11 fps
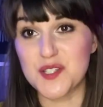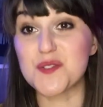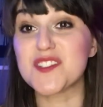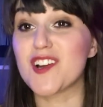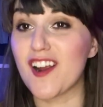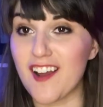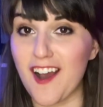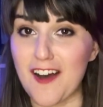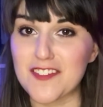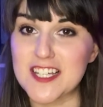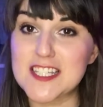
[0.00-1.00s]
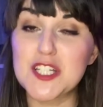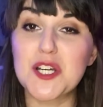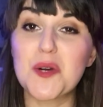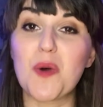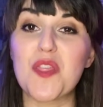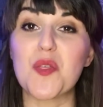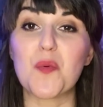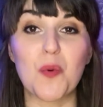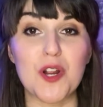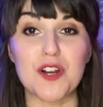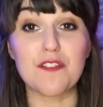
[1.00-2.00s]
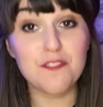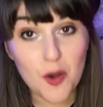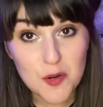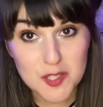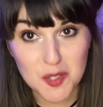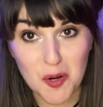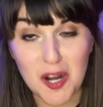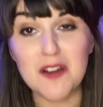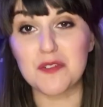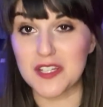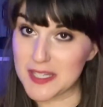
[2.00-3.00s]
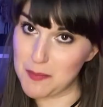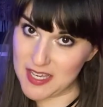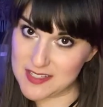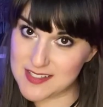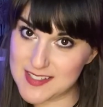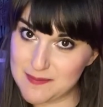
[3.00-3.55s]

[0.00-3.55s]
To start off, let's look at what the word folklore really means.